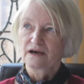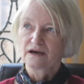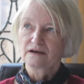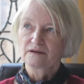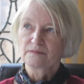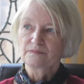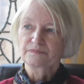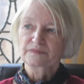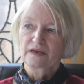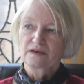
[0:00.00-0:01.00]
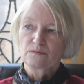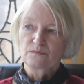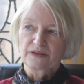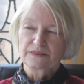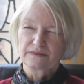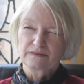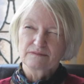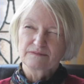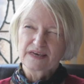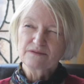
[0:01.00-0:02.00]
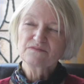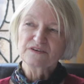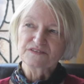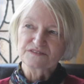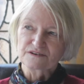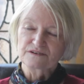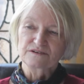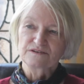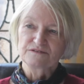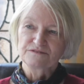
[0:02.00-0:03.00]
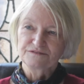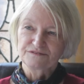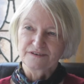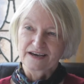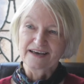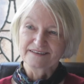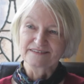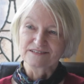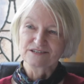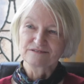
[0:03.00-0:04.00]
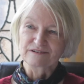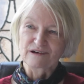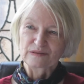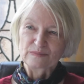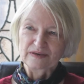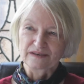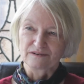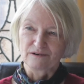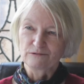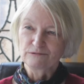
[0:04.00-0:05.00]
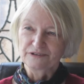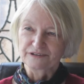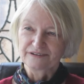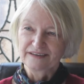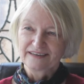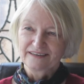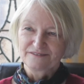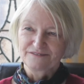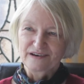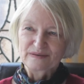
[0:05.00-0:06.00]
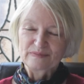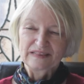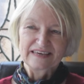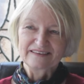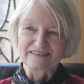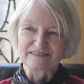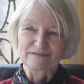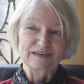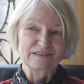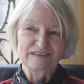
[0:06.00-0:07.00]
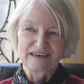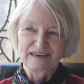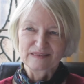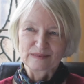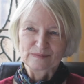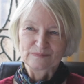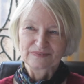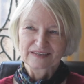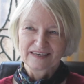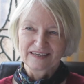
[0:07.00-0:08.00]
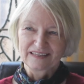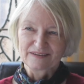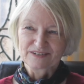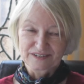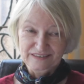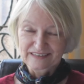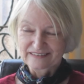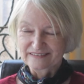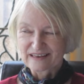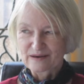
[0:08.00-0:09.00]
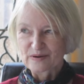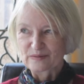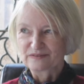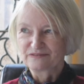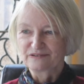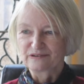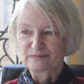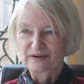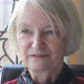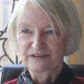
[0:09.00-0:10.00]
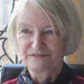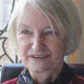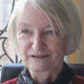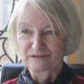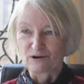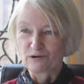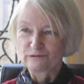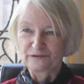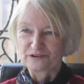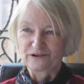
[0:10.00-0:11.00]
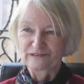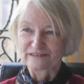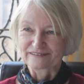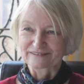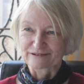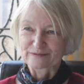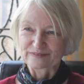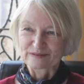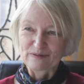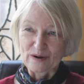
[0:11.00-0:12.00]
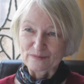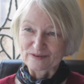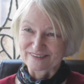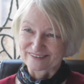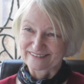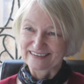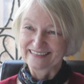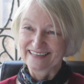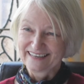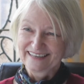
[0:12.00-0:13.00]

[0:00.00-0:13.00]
4. But then we started to, as the children got a bit older, find places we could take them. And I'm sure this has come up before, but we found all the toddlers groups in Palmer's Green,